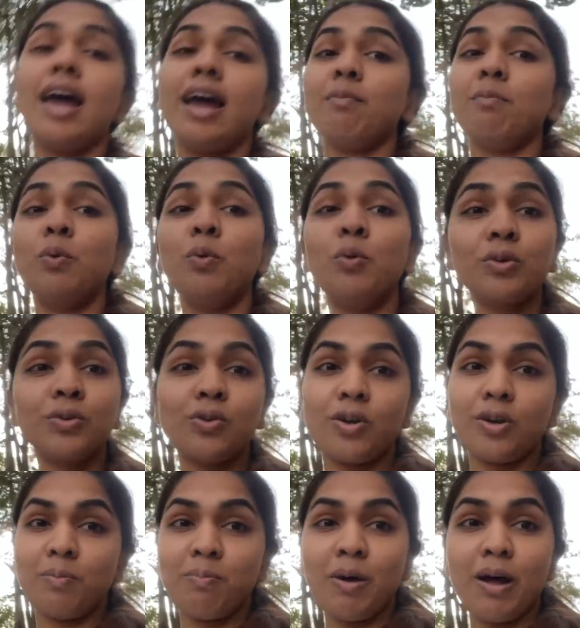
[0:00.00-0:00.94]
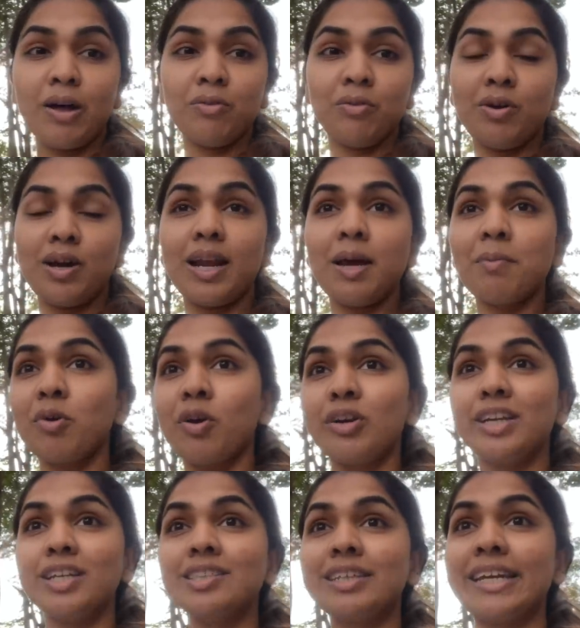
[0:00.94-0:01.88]
and Moon got parvo and I'm
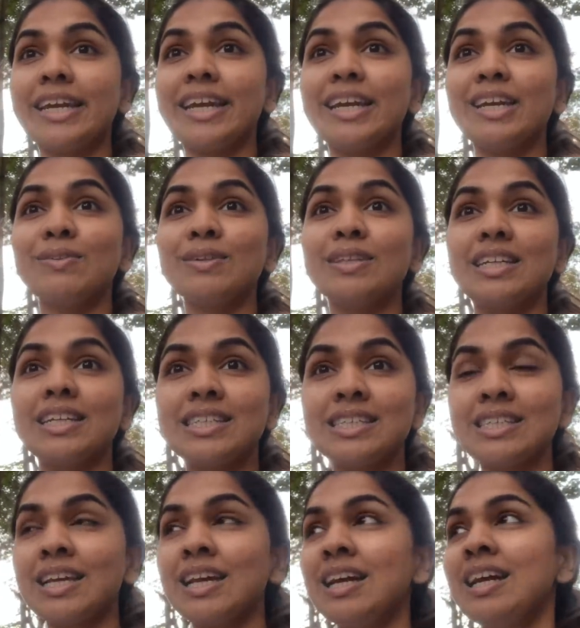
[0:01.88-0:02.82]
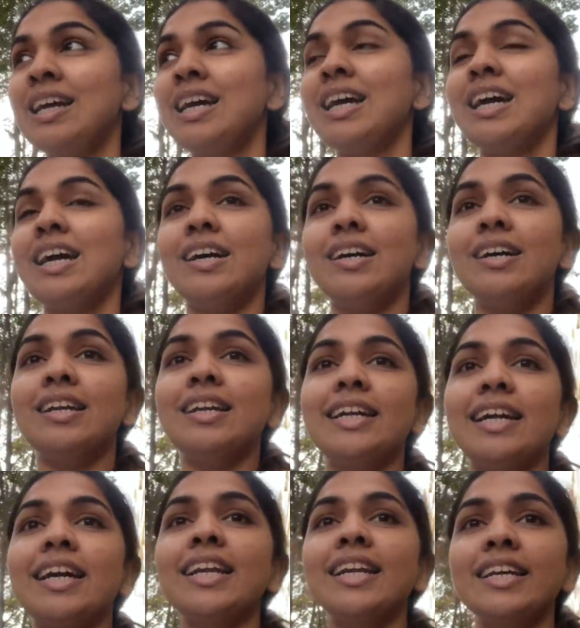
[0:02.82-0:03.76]
not risking it with this
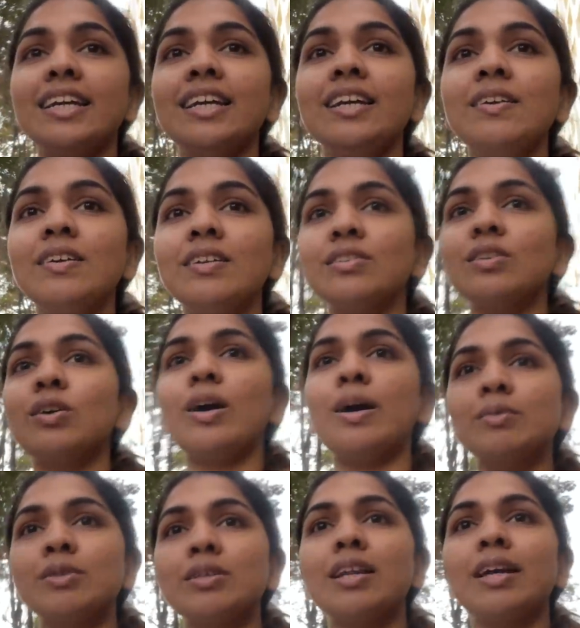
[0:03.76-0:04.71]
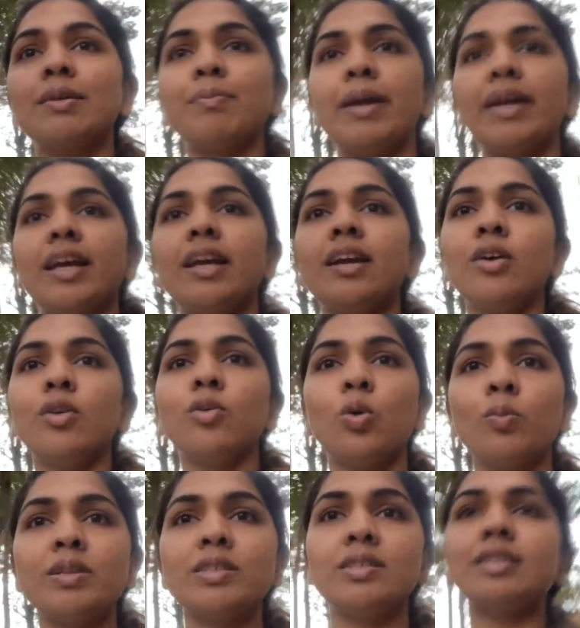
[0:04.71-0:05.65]
lady, so I'm just like making her
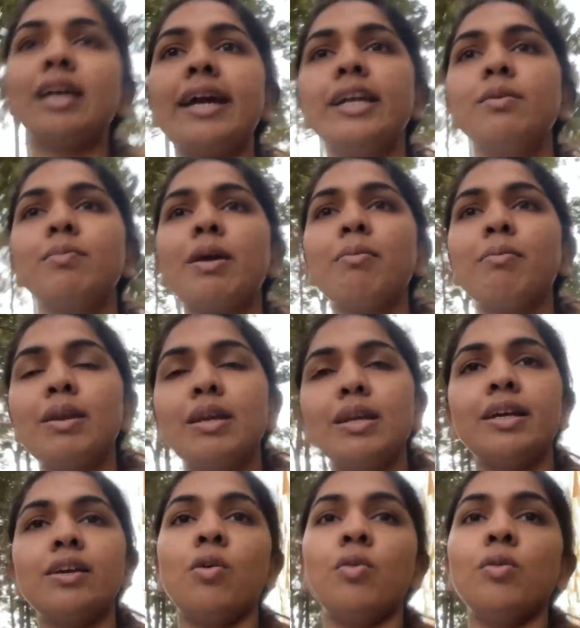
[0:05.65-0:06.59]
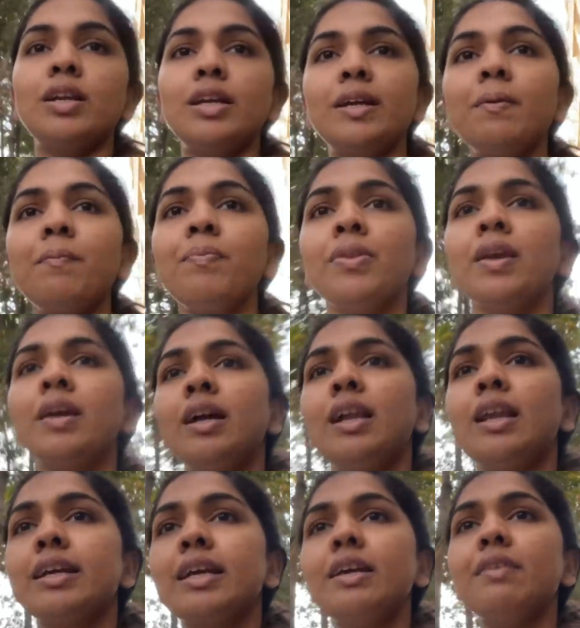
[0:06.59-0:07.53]
roam inside my building only,
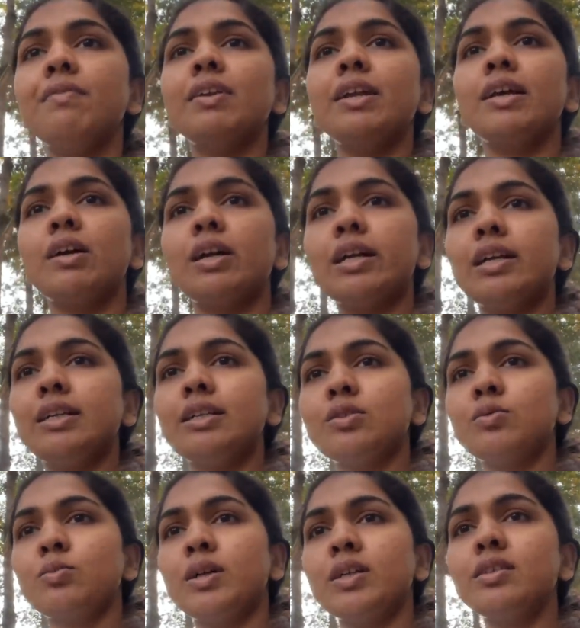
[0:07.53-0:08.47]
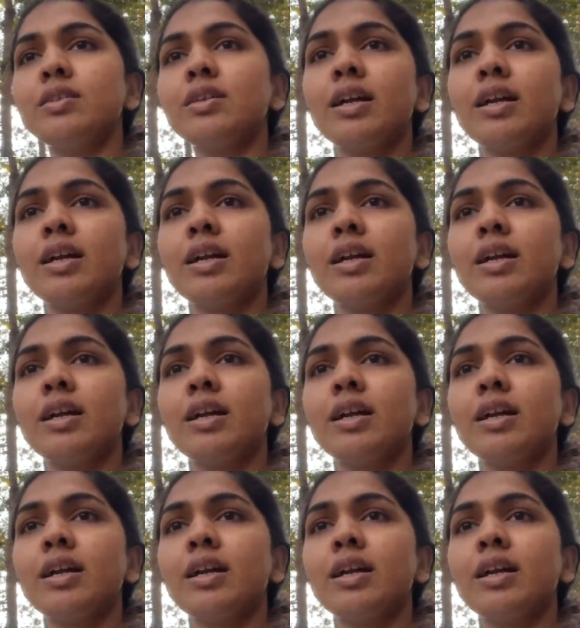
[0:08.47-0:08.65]
like evening at least once.